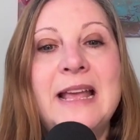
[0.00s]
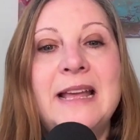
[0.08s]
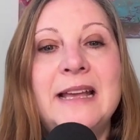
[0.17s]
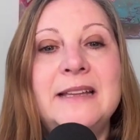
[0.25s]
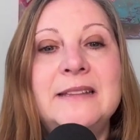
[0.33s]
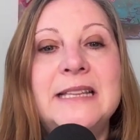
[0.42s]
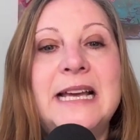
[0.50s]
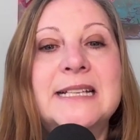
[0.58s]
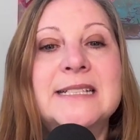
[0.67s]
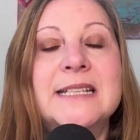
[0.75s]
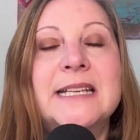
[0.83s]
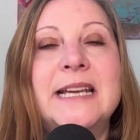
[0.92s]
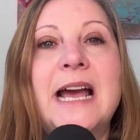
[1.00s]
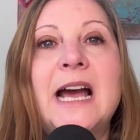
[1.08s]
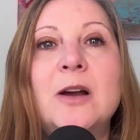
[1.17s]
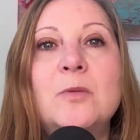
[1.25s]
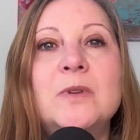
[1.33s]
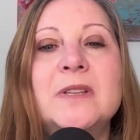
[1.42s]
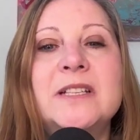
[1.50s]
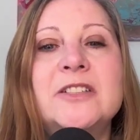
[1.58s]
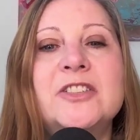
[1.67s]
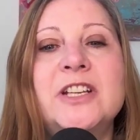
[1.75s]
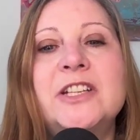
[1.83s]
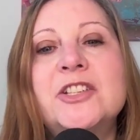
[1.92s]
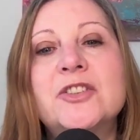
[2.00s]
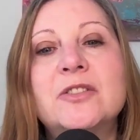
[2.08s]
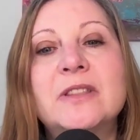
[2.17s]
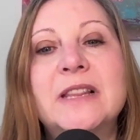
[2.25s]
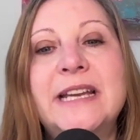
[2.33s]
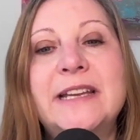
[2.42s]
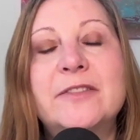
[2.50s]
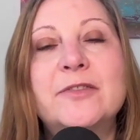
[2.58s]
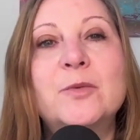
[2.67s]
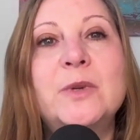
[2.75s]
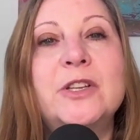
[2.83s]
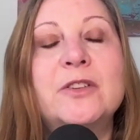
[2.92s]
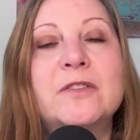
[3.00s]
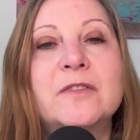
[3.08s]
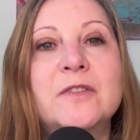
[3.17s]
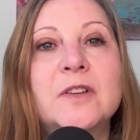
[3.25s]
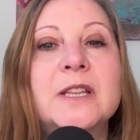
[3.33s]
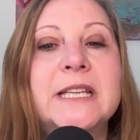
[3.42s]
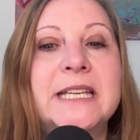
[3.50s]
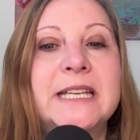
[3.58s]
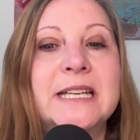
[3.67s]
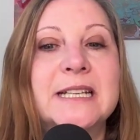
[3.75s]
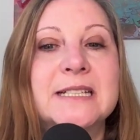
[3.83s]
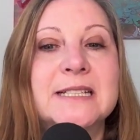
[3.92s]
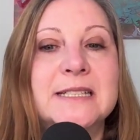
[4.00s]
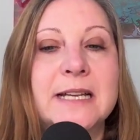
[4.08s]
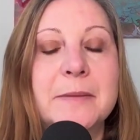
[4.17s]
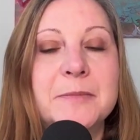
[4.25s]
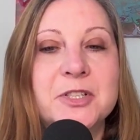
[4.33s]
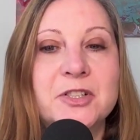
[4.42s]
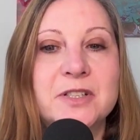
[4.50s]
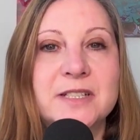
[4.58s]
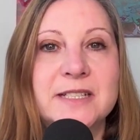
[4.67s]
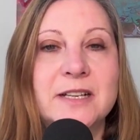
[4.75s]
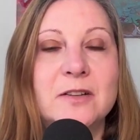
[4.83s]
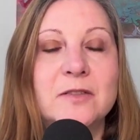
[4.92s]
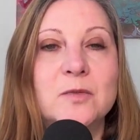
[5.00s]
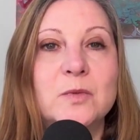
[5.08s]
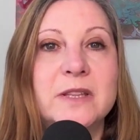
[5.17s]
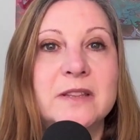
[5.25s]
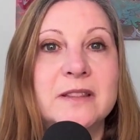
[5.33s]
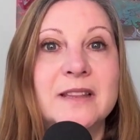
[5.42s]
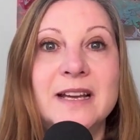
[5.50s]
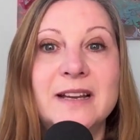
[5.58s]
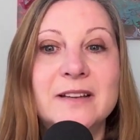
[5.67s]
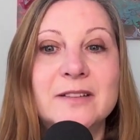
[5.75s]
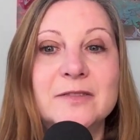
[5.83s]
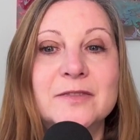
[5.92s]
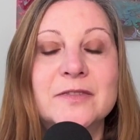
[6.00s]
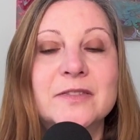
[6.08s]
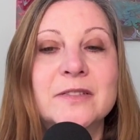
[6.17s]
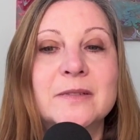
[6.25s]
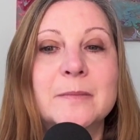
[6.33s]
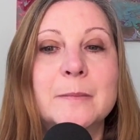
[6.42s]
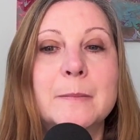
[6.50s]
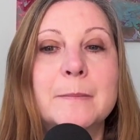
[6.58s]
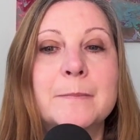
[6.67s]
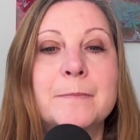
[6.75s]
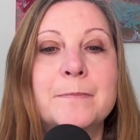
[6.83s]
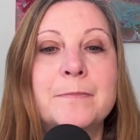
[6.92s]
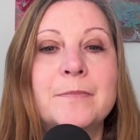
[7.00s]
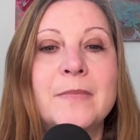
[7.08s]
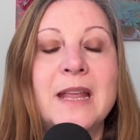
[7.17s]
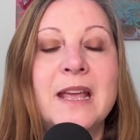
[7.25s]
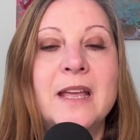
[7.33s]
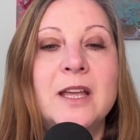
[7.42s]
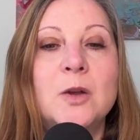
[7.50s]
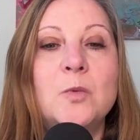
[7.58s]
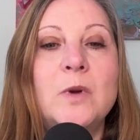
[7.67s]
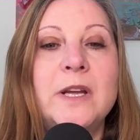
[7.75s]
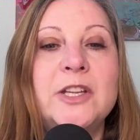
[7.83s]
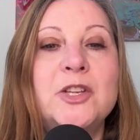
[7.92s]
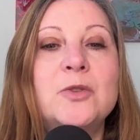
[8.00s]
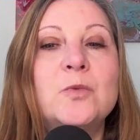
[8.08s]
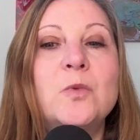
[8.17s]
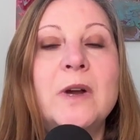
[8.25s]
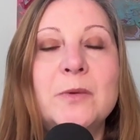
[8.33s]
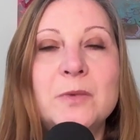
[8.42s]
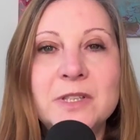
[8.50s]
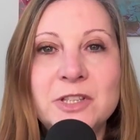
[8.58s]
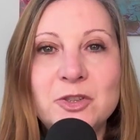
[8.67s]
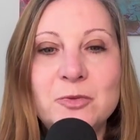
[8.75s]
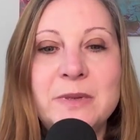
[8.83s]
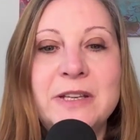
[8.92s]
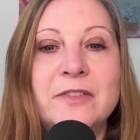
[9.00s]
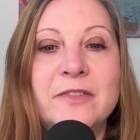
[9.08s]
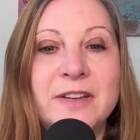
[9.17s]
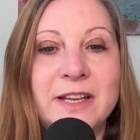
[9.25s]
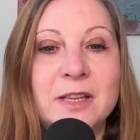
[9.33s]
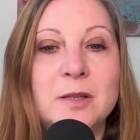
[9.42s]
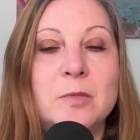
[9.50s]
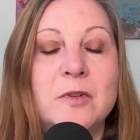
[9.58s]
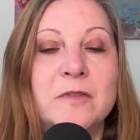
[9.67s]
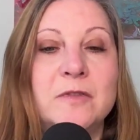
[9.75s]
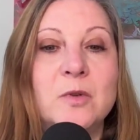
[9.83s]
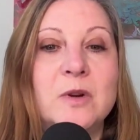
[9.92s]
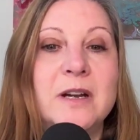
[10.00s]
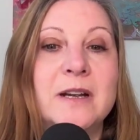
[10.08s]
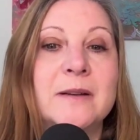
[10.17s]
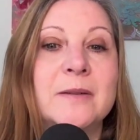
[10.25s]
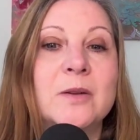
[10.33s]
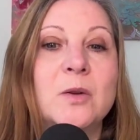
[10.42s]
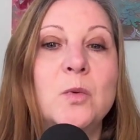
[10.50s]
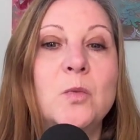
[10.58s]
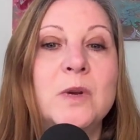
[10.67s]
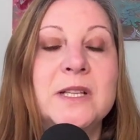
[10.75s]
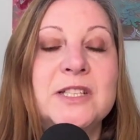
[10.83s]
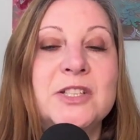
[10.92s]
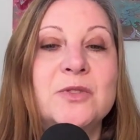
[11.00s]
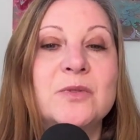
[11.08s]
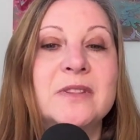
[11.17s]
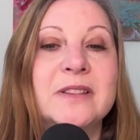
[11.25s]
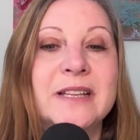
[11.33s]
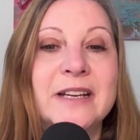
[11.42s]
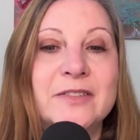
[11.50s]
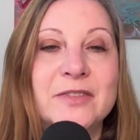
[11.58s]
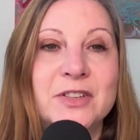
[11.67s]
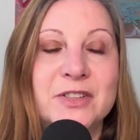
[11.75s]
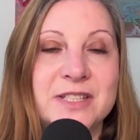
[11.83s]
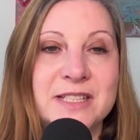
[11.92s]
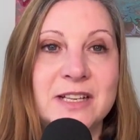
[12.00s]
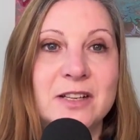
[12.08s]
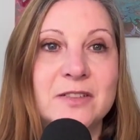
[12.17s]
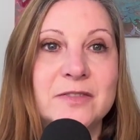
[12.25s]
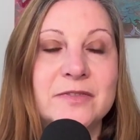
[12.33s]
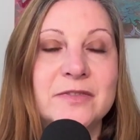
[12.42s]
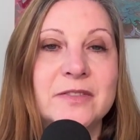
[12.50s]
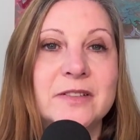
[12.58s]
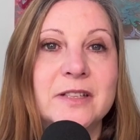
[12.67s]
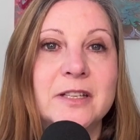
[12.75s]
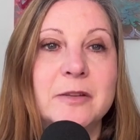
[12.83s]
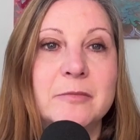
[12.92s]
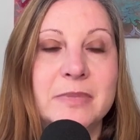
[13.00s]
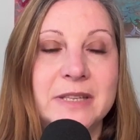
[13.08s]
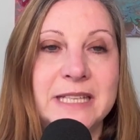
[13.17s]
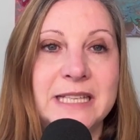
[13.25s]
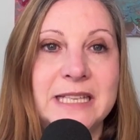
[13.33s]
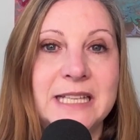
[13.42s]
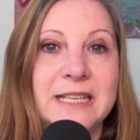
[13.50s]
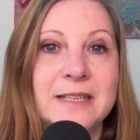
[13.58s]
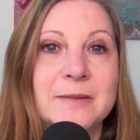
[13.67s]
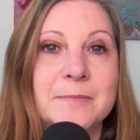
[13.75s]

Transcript: And lastly, how will it change your life when you fully accept yourself with love? What will you be available for once you love yourself completely?